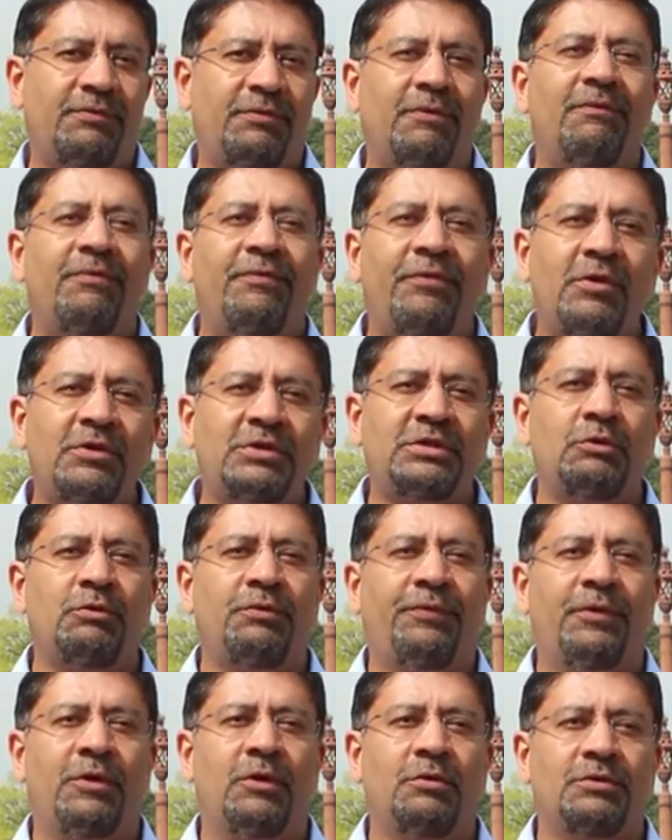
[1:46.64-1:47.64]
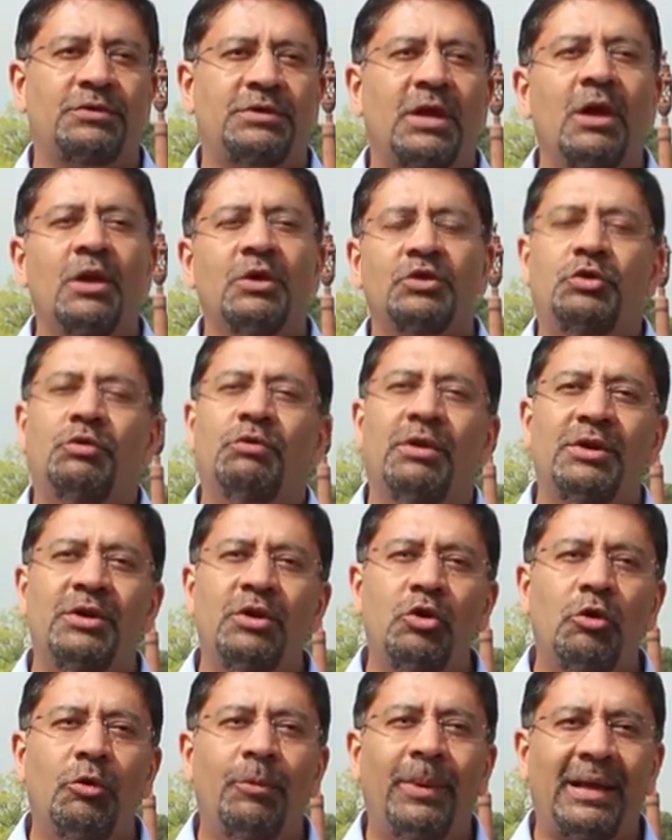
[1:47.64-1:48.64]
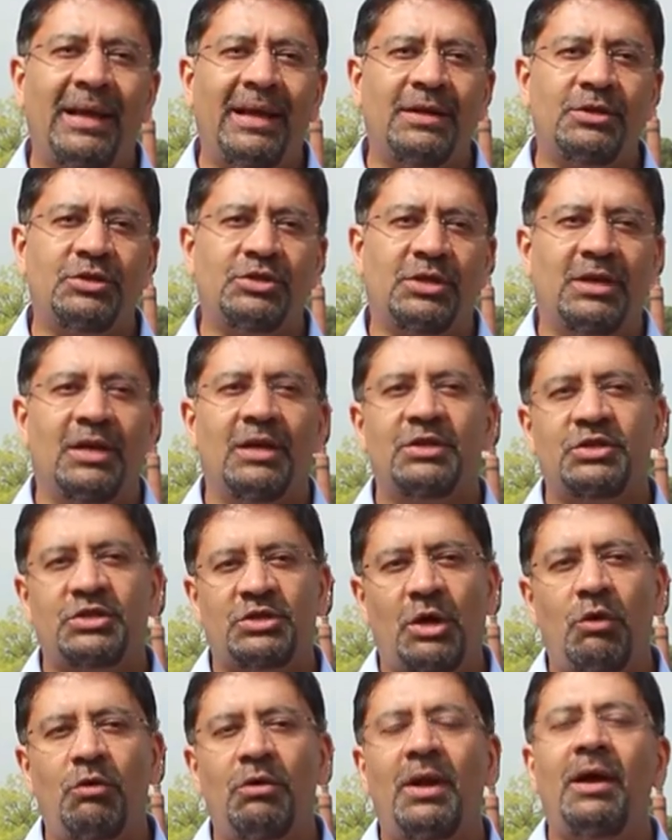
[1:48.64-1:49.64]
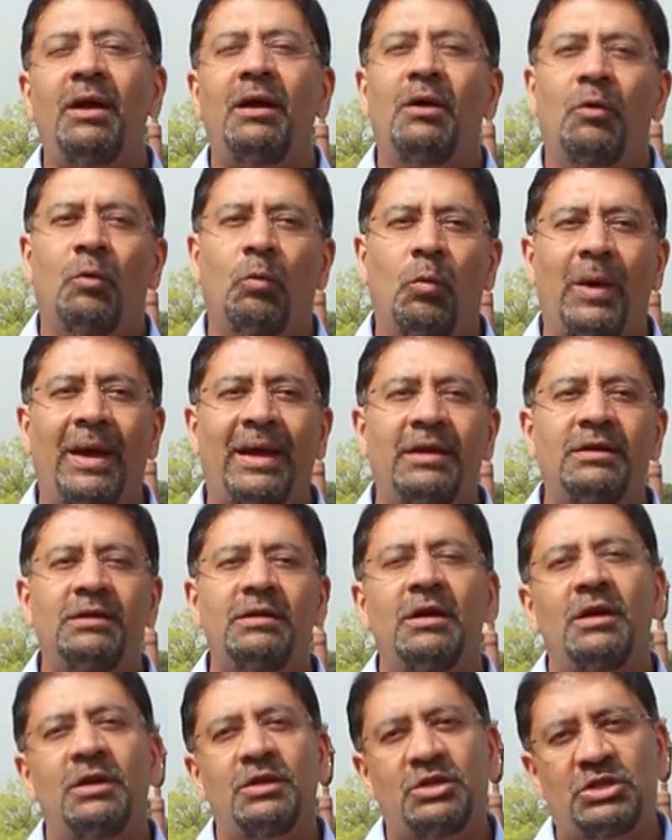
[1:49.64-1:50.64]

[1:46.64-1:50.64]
from fossil fuels to renewable energy, solar, wind,